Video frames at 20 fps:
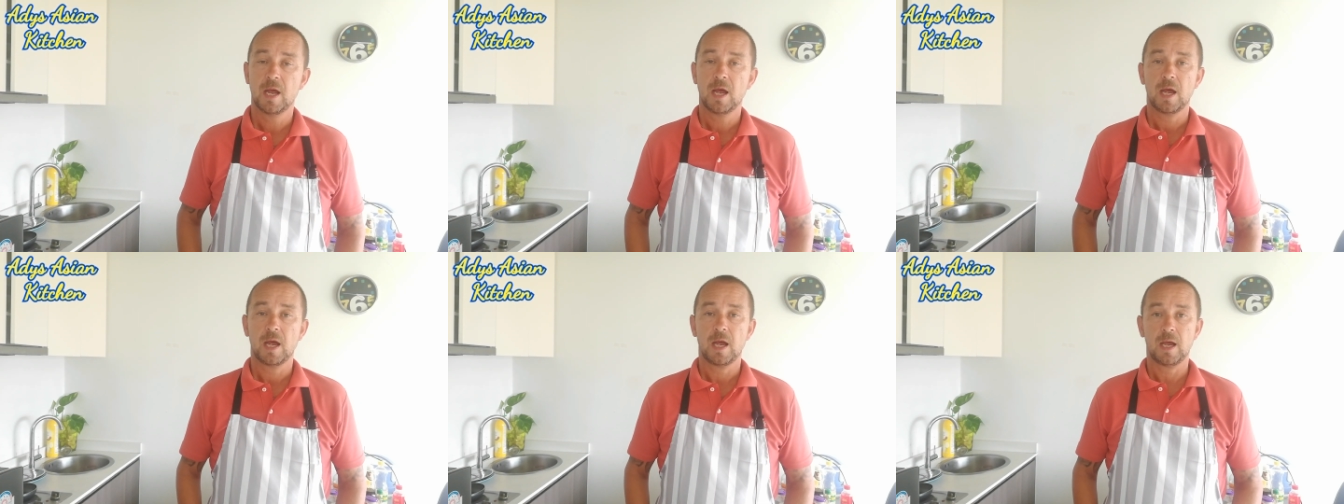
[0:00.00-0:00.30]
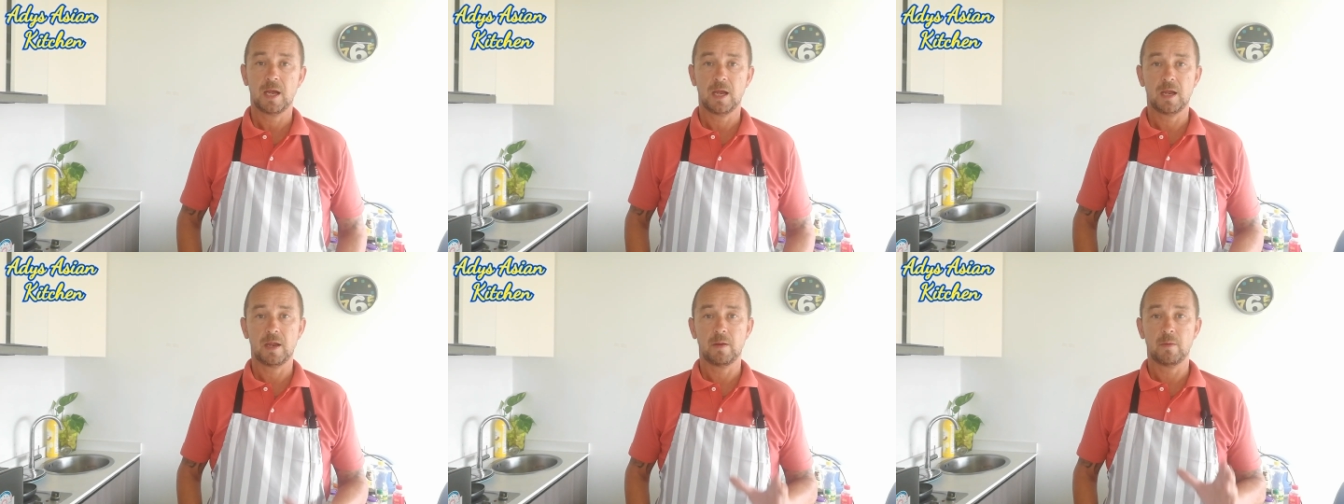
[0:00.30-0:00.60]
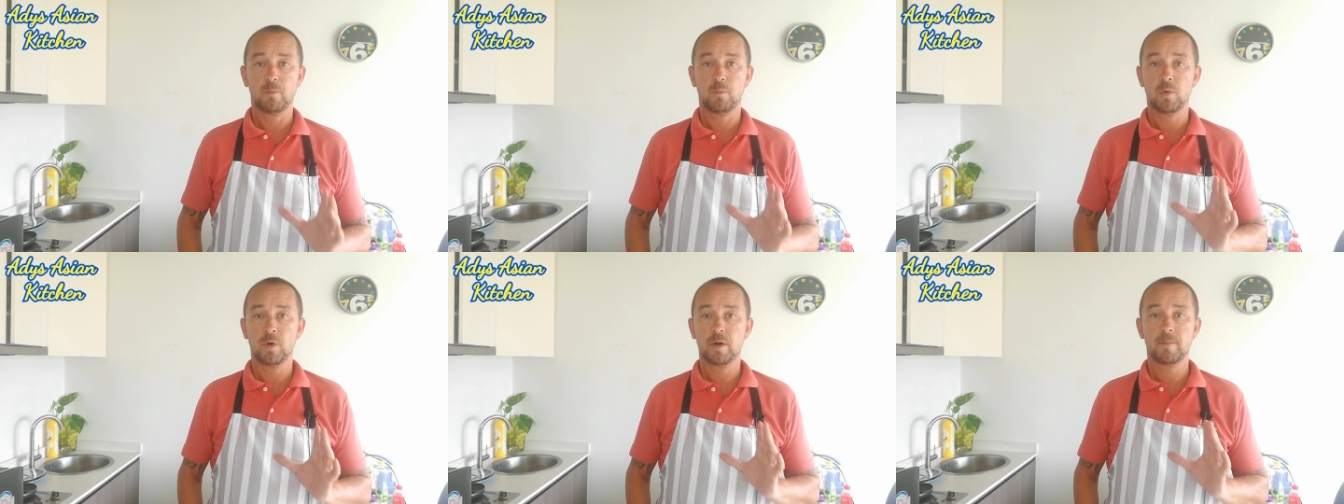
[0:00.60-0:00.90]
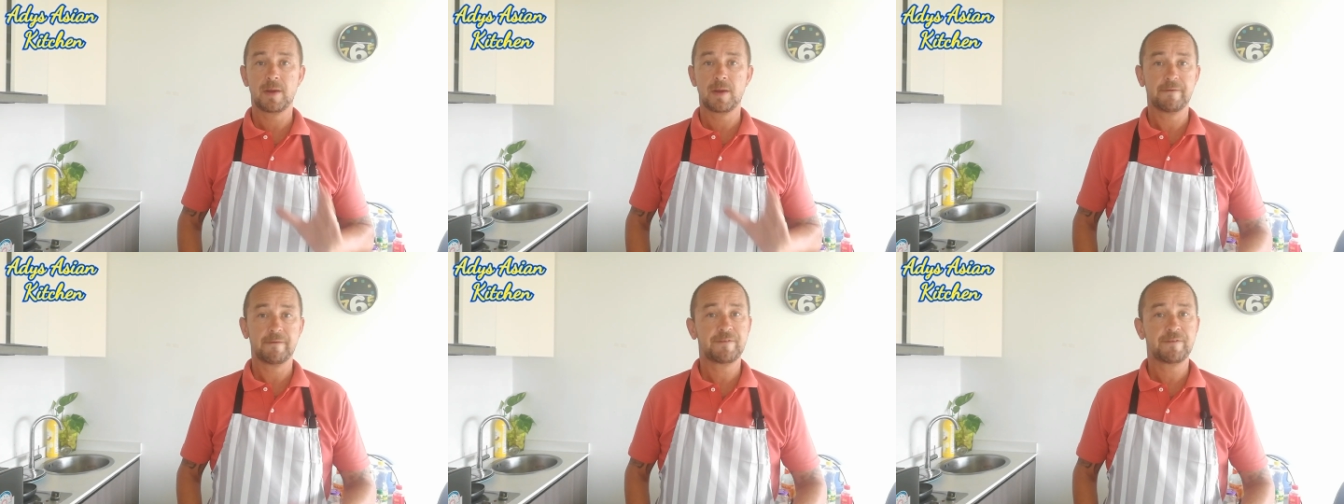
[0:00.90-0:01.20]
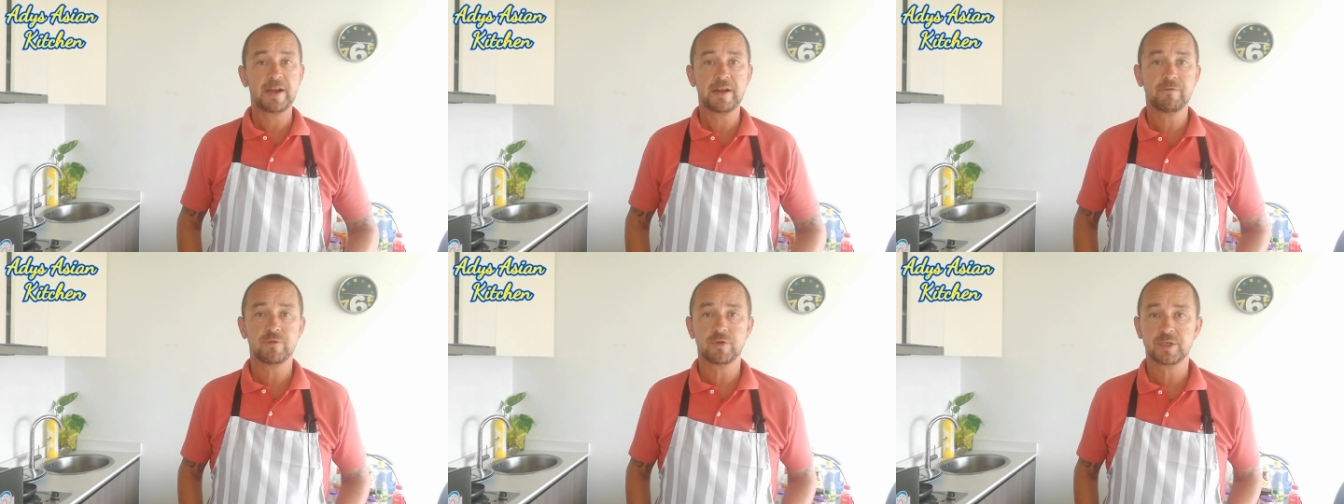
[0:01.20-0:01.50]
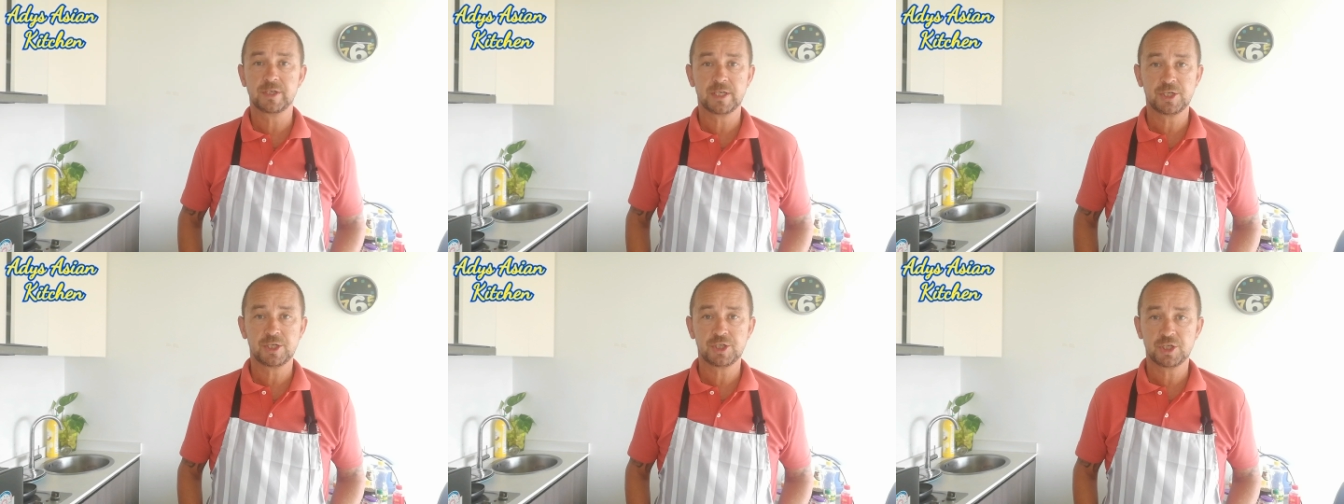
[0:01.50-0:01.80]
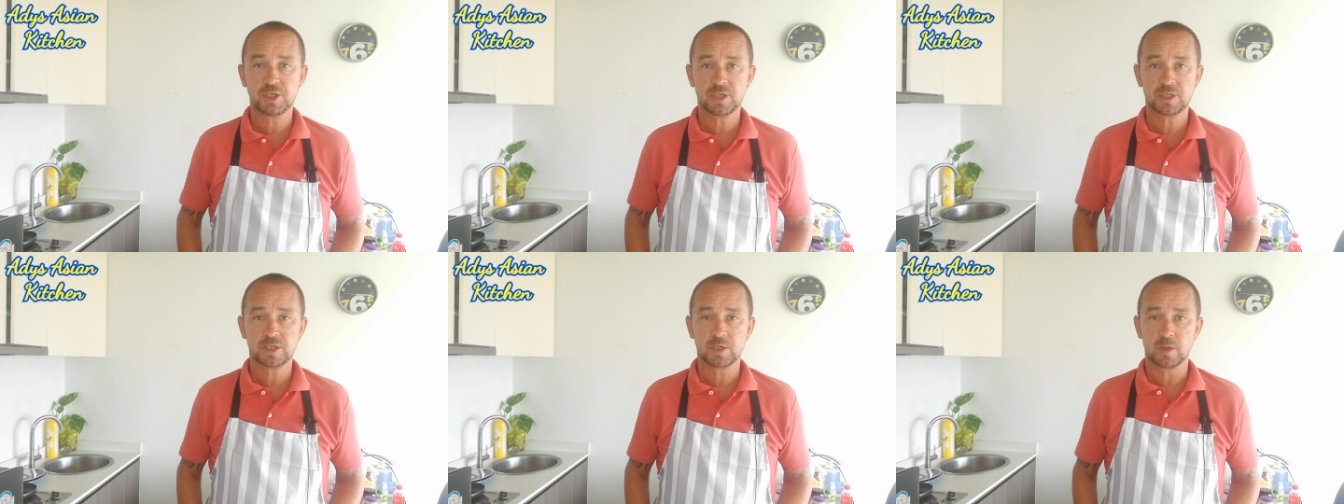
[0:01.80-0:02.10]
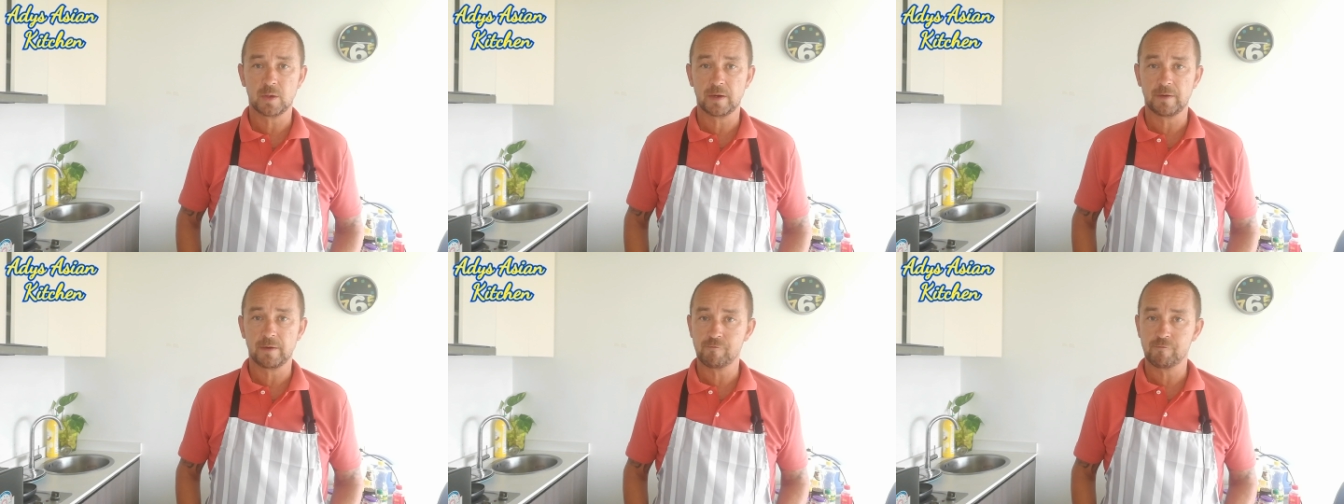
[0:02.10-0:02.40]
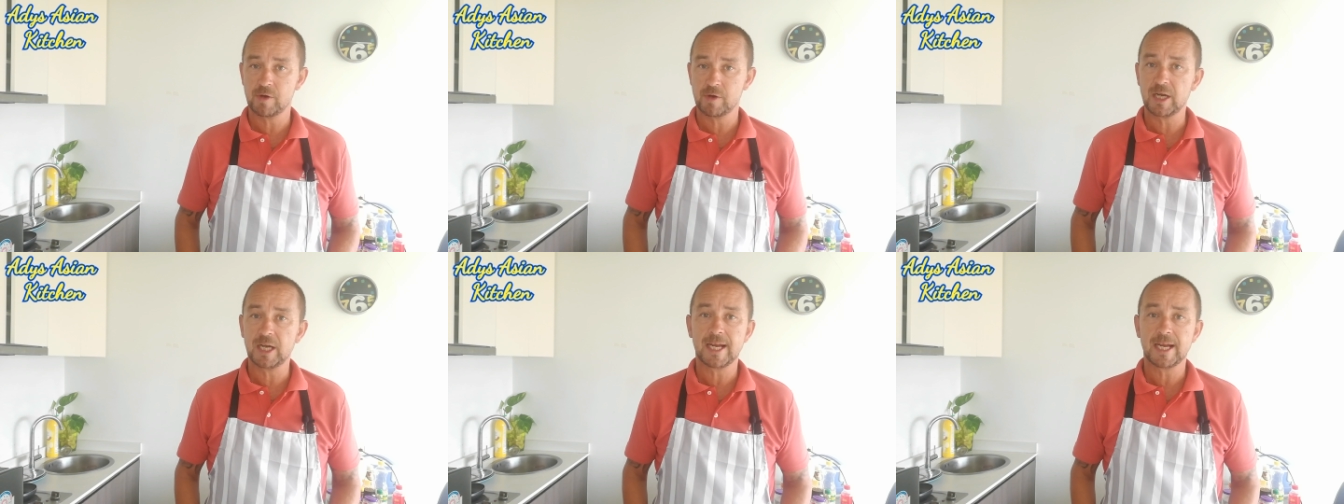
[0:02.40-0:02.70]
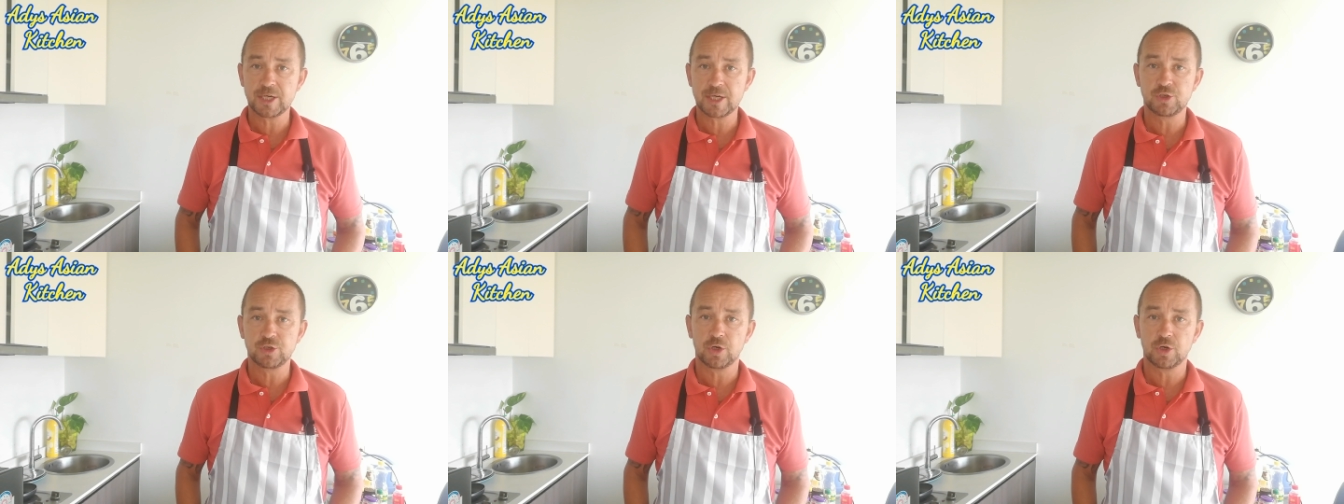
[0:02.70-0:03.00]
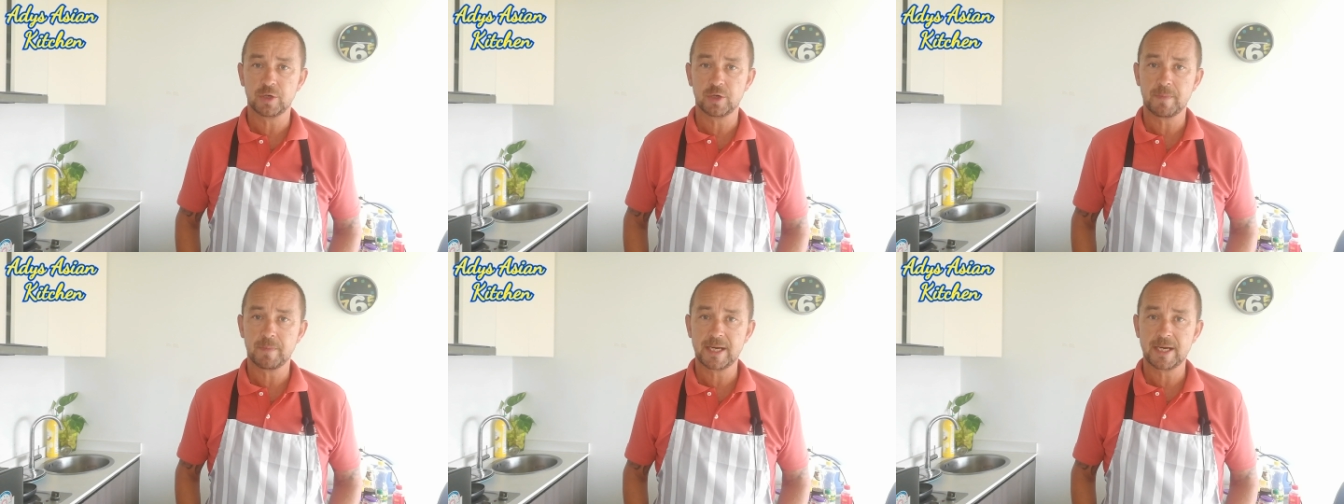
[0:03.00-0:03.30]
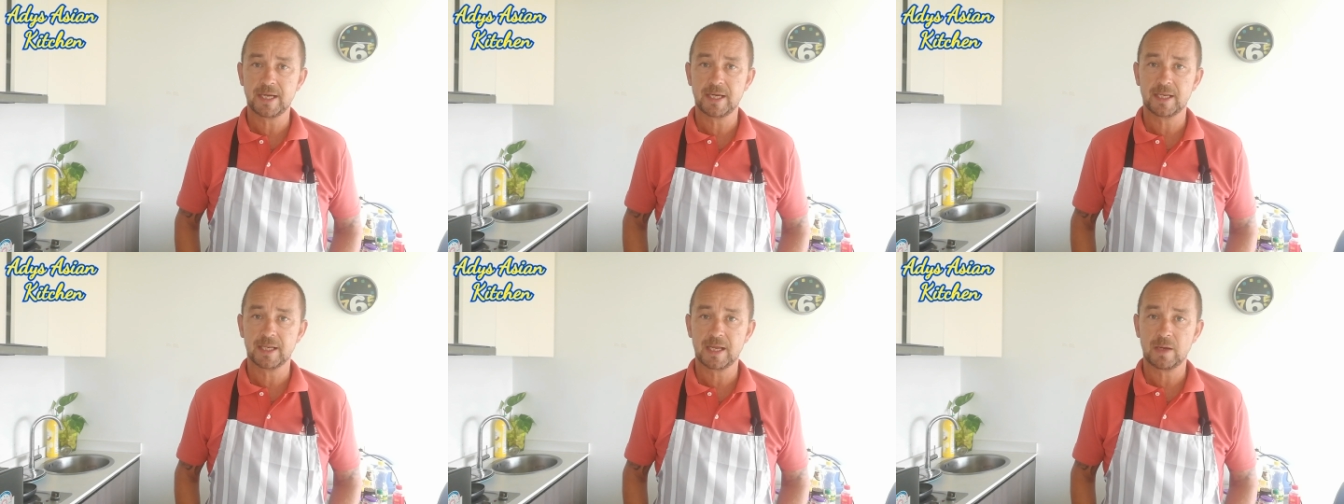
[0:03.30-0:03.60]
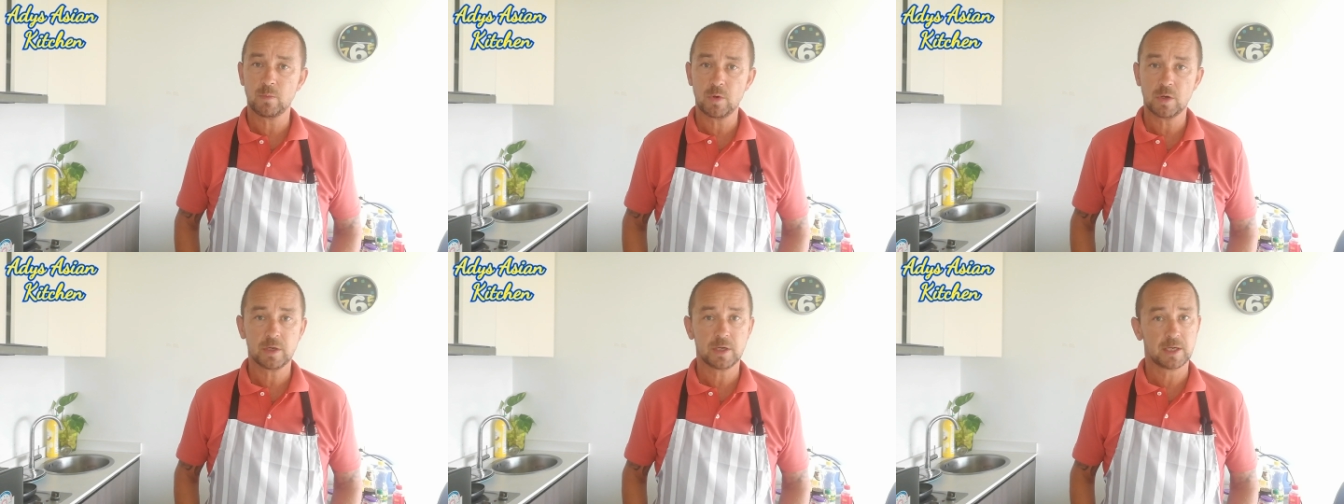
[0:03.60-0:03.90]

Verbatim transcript: Uh, one of my favourite dishes, so I've really enjoyed making that one,